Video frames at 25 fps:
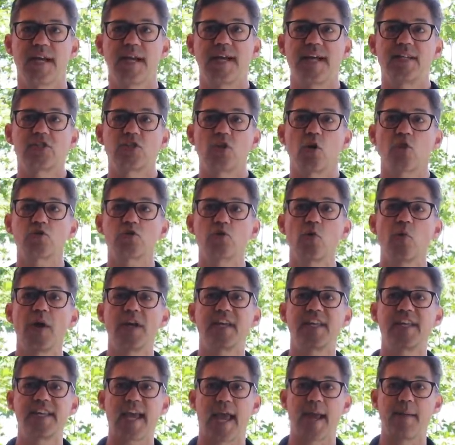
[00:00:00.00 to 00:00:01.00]
it's also a
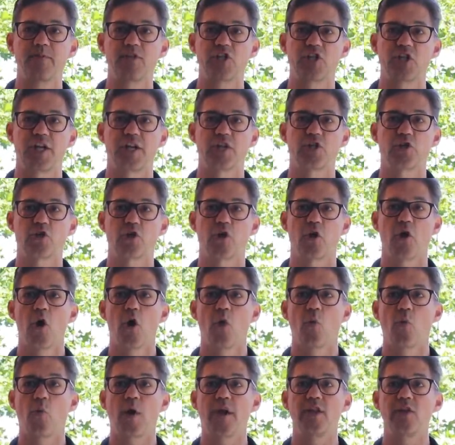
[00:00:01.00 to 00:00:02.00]
game changer
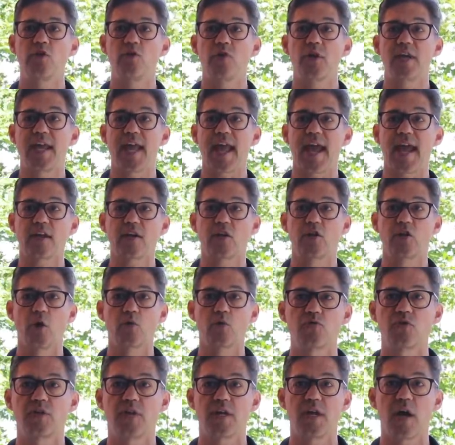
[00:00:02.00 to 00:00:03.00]
when you can't
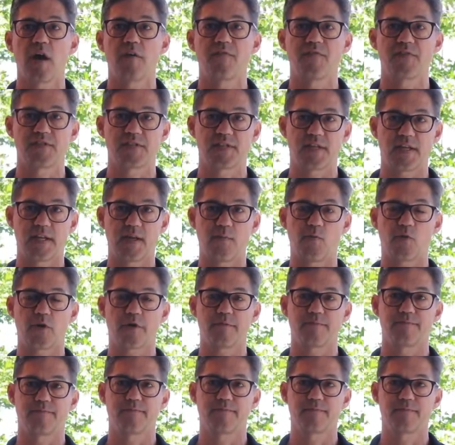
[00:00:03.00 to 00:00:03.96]
to the office anymore.